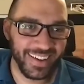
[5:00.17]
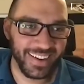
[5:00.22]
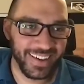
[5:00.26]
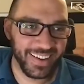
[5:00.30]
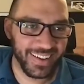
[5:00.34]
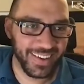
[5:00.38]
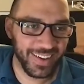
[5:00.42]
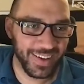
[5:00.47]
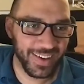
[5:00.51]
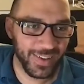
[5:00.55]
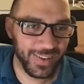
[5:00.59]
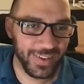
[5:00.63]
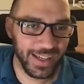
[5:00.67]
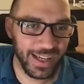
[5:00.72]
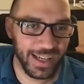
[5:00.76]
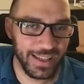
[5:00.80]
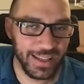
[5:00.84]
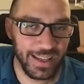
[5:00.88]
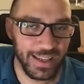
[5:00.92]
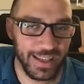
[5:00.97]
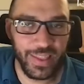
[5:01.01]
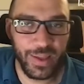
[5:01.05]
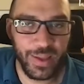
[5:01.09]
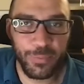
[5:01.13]
huh. Okay.
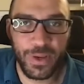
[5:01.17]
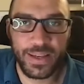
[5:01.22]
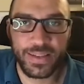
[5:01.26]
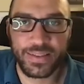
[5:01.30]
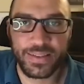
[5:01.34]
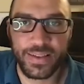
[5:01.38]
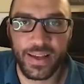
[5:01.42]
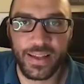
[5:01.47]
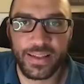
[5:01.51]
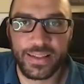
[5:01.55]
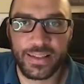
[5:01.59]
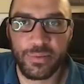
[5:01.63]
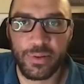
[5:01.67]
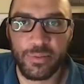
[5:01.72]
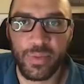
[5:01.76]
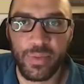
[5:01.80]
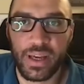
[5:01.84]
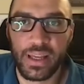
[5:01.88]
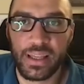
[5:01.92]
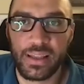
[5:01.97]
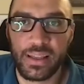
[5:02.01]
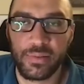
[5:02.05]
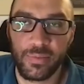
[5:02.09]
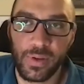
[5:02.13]
Yeah, that makes sense. I mean,
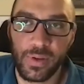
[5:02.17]
my